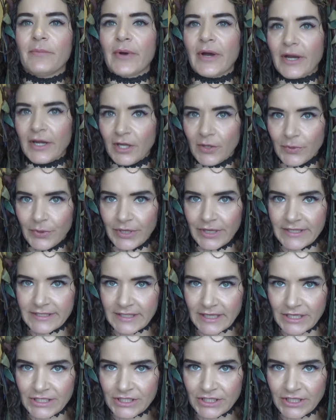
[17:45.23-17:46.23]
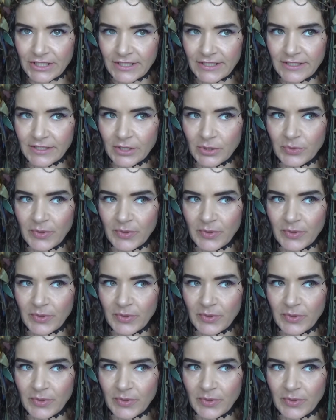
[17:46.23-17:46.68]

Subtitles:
bodywork session,